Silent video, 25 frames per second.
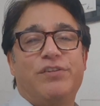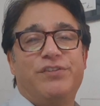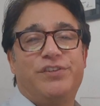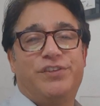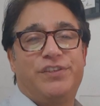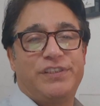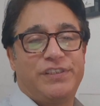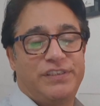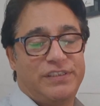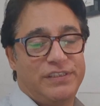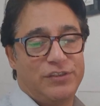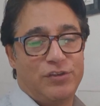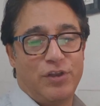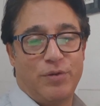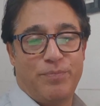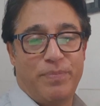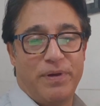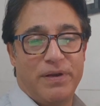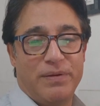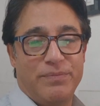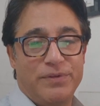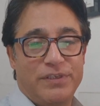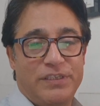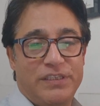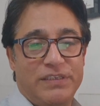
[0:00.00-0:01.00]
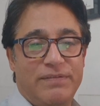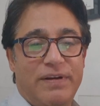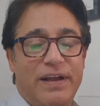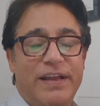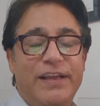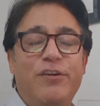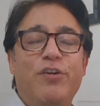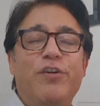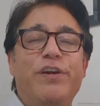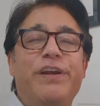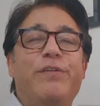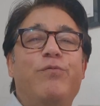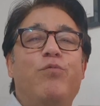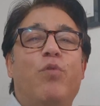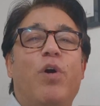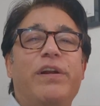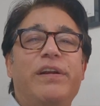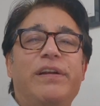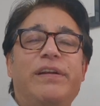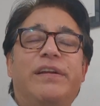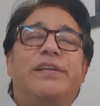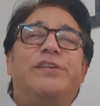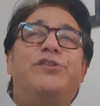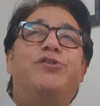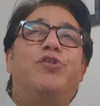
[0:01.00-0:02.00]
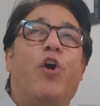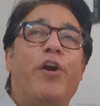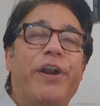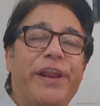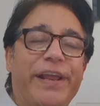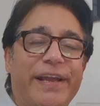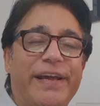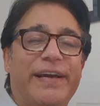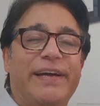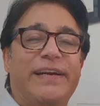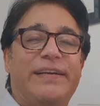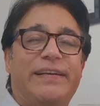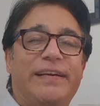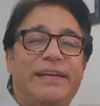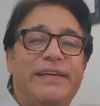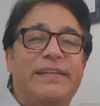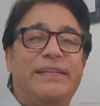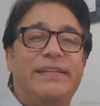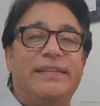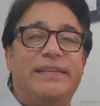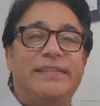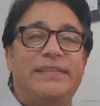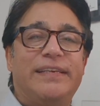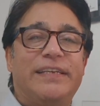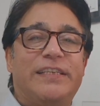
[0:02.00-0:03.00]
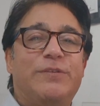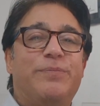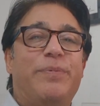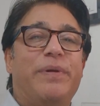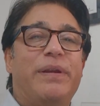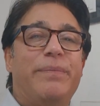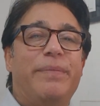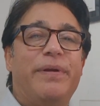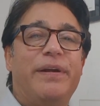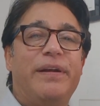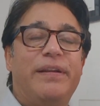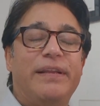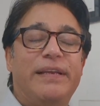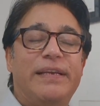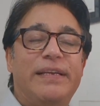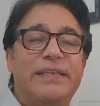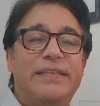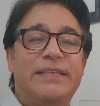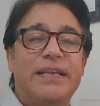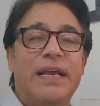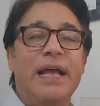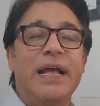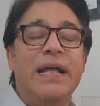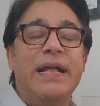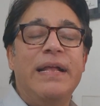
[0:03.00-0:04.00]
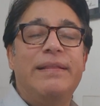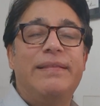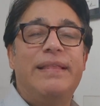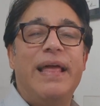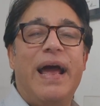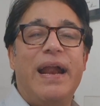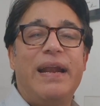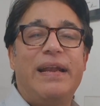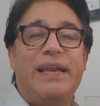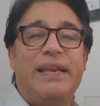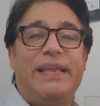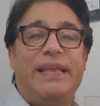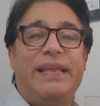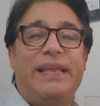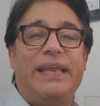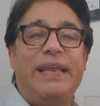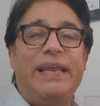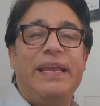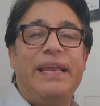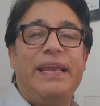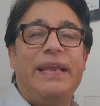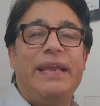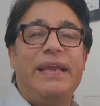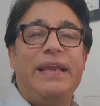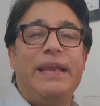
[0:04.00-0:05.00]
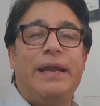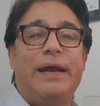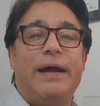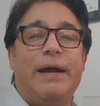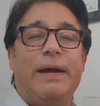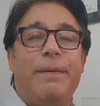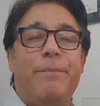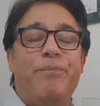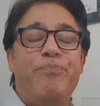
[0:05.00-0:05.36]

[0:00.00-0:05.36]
consciousness of Paramashiva. What Schrodinger did in this experiment is that he